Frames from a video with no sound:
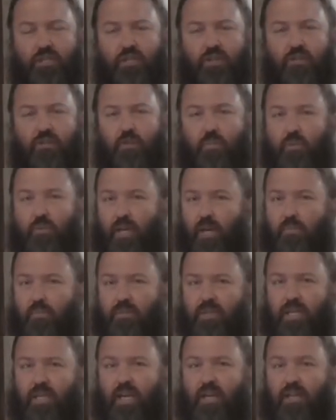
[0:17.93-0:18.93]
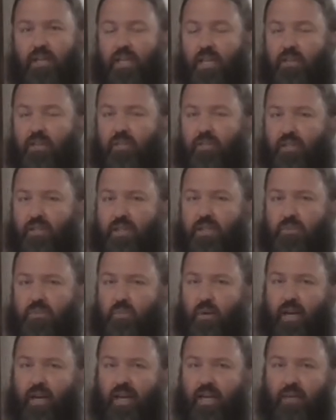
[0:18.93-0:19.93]
Europe come together in this
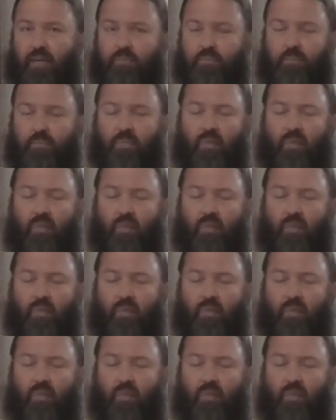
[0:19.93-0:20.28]
way.